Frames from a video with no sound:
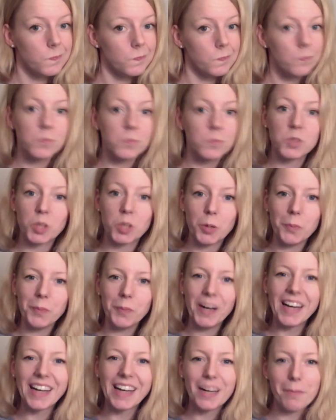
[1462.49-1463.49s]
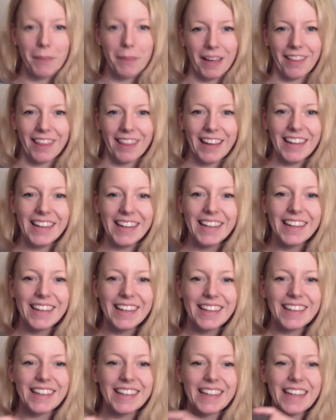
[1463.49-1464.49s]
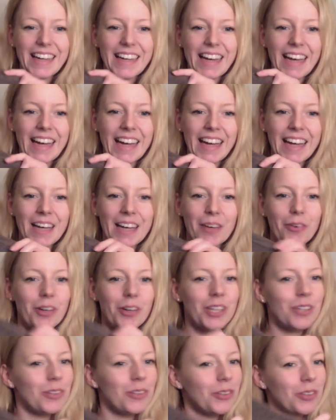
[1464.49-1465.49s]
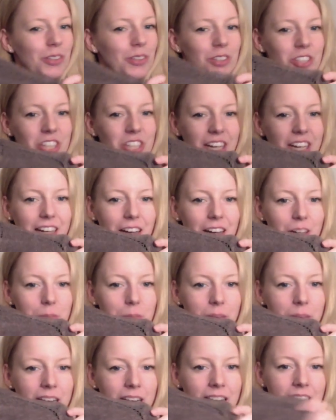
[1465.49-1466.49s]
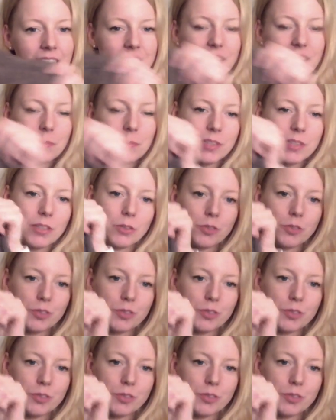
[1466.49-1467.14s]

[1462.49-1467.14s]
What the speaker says: So, back then. Or you check out my last episode.